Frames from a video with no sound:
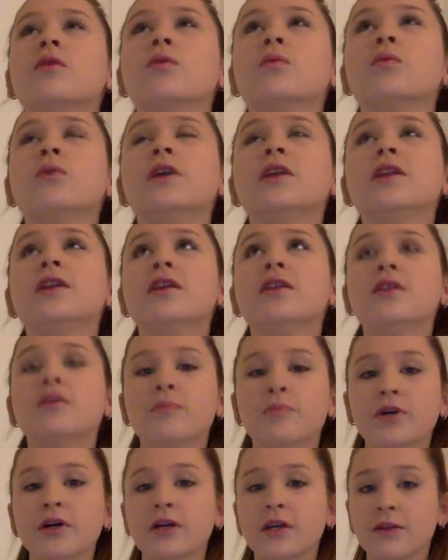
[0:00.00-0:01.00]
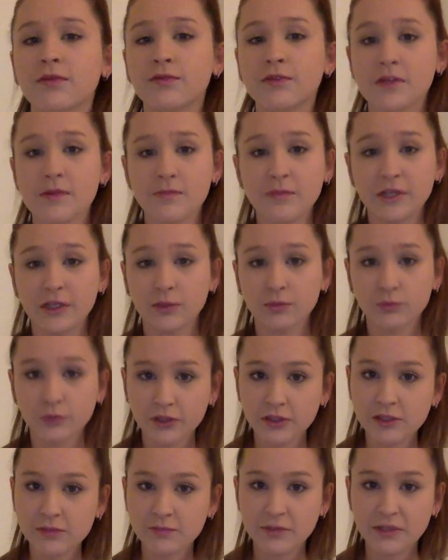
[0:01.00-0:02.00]
when in the book, if something
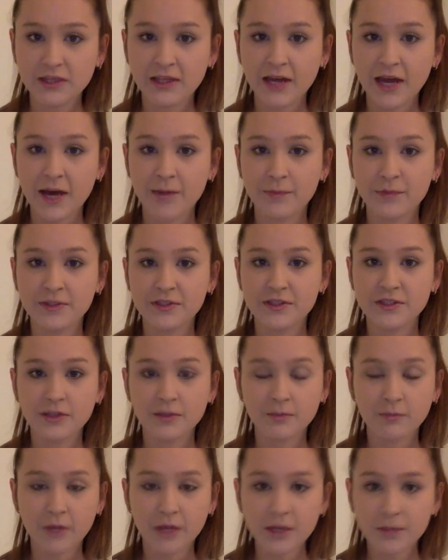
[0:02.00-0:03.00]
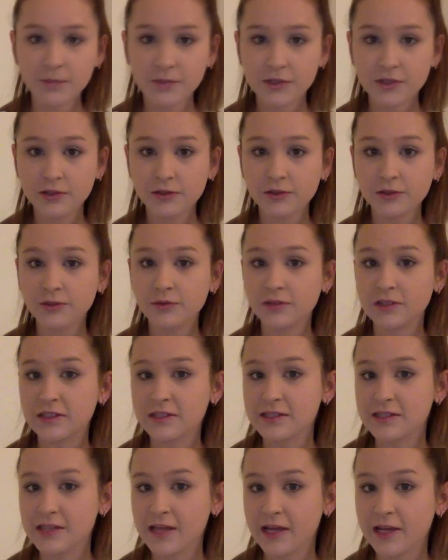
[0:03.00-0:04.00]
really big happens, there might be a clue that
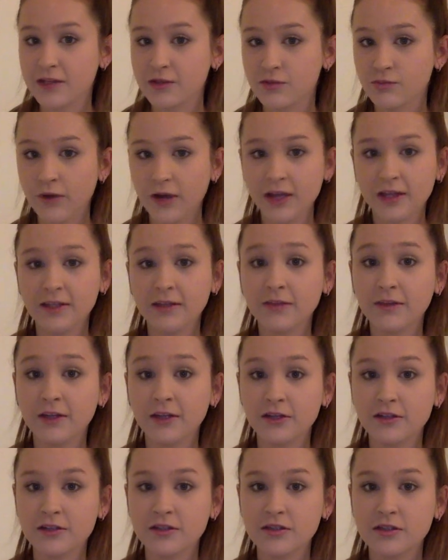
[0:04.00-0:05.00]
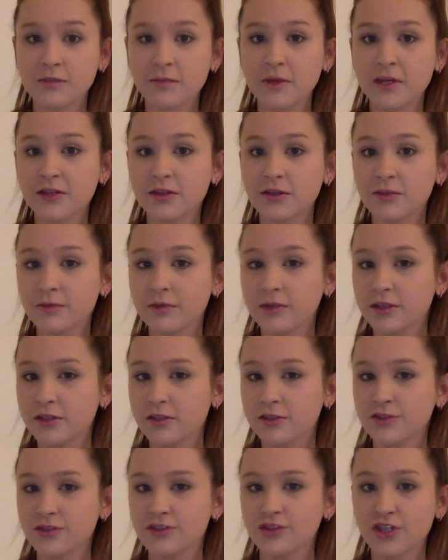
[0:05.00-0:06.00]
slides right in there to make the
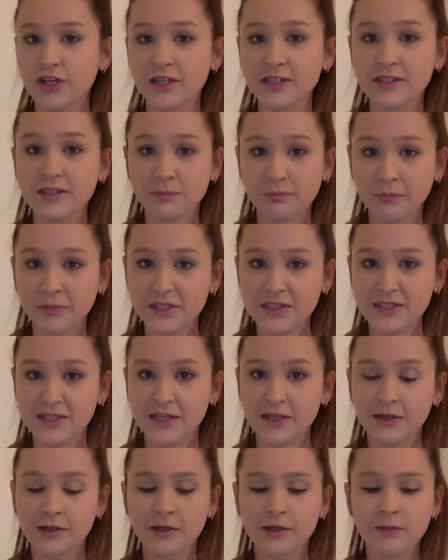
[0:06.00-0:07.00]
reader just miss it